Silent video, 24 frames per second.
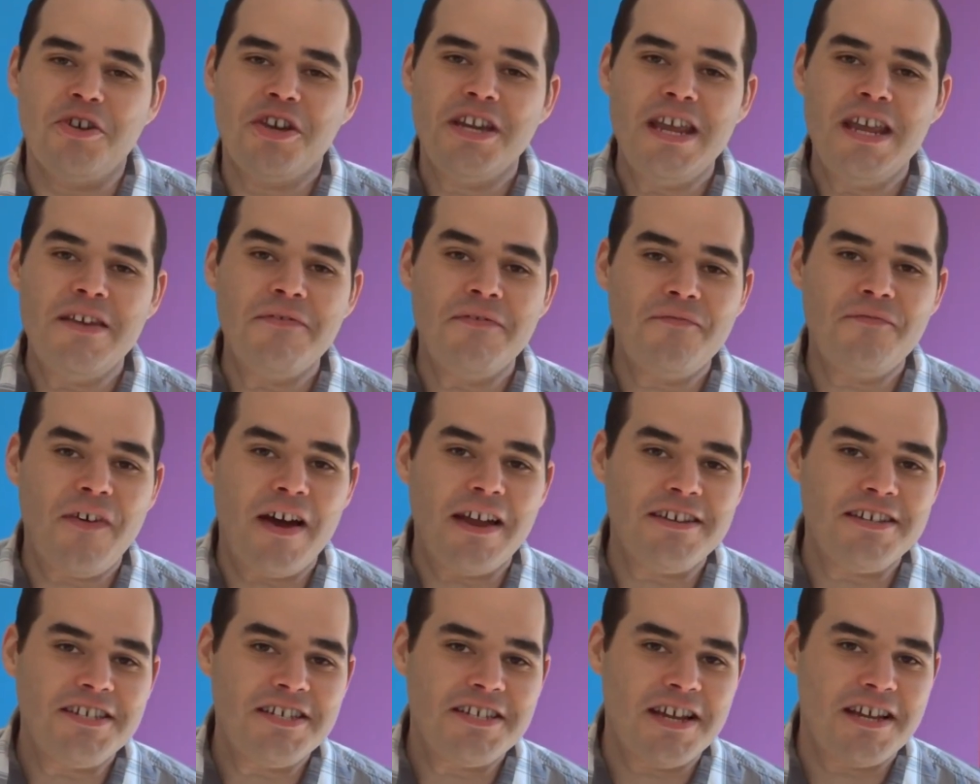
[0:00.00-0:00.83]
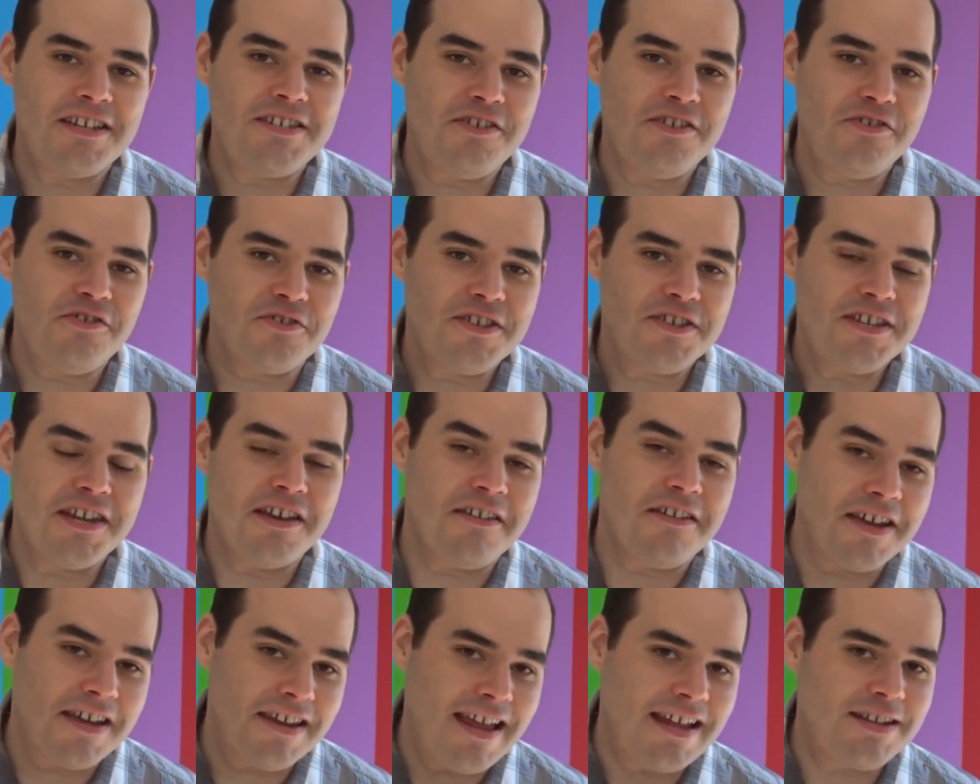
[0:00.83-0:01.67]
You can even find studs in your
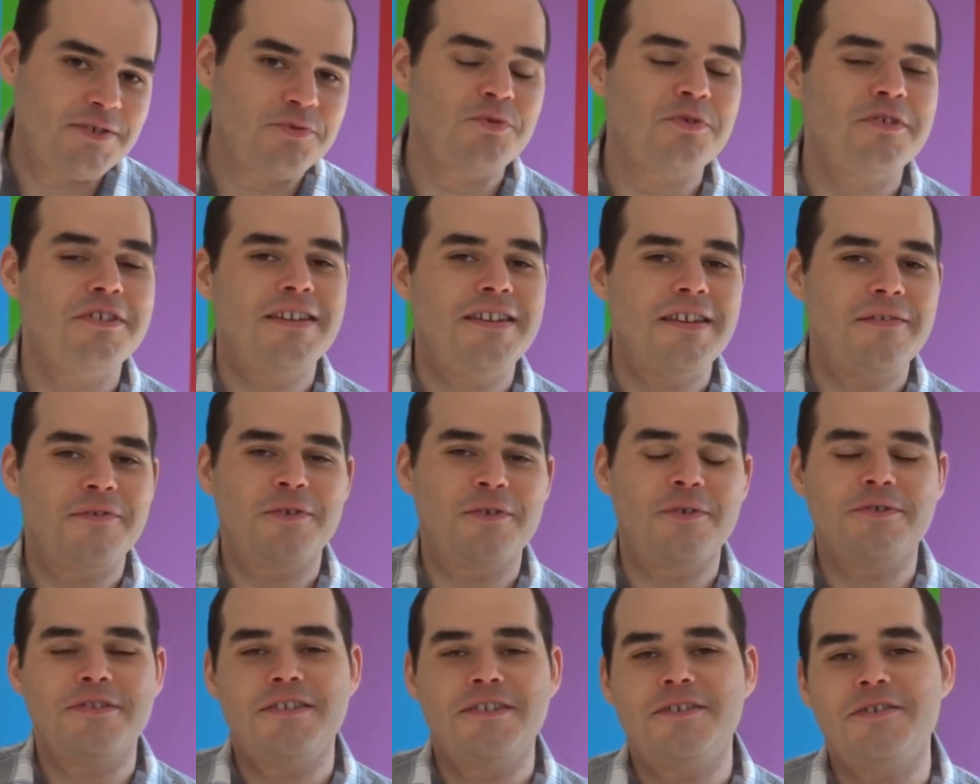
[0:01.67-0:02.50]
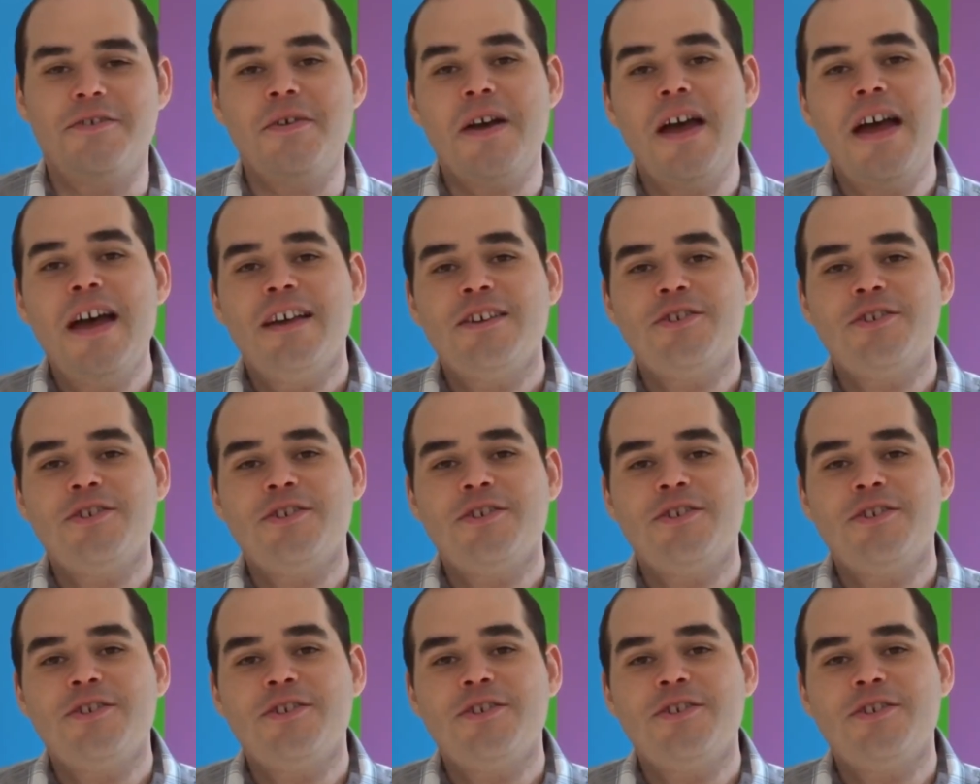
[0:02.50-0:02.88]
ceiling, and that's really difficult to do.